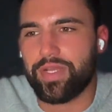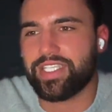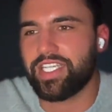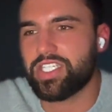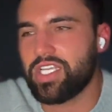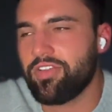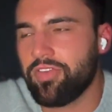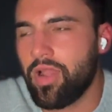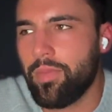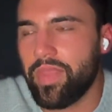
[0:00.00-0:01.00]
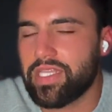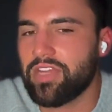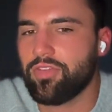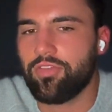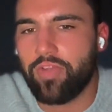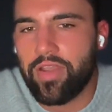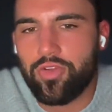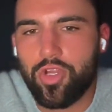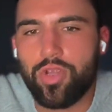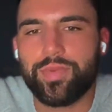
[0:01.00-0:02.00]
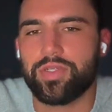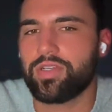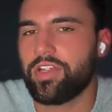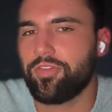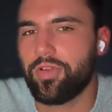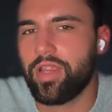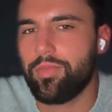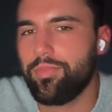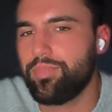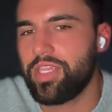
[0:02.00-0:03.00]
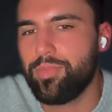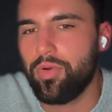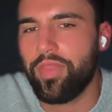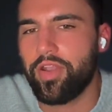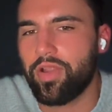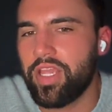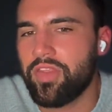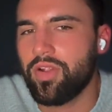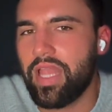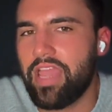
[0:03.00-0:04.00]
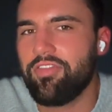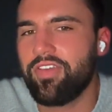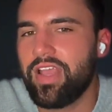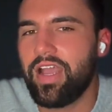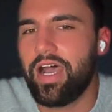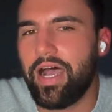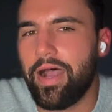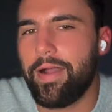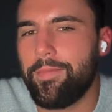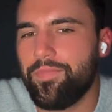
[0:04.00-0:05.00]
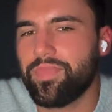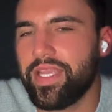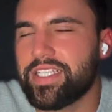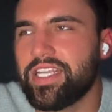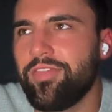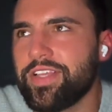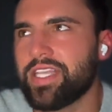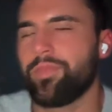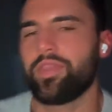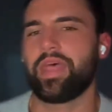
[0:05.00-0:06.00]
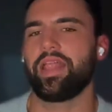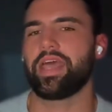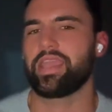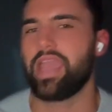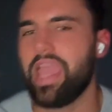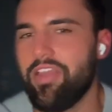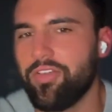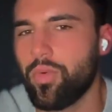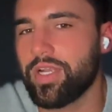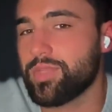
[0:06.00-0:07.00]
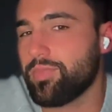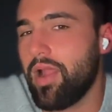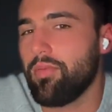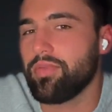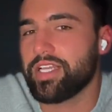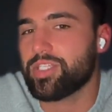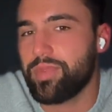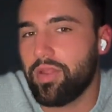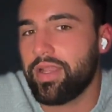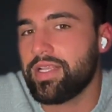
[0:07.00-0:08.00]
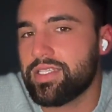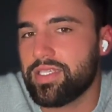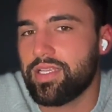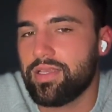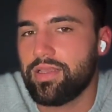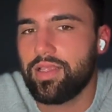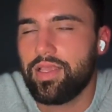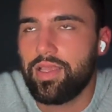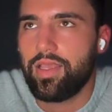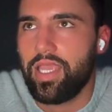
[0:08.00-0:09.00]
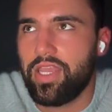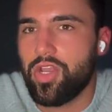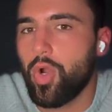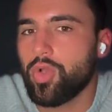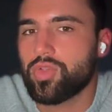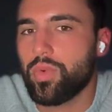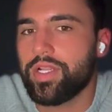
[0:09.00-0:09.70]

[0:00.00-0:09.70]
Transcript: maybe transitioning from like different friend groups or different people that are in their life um, it's definitely something that like everyone has probably experienced and and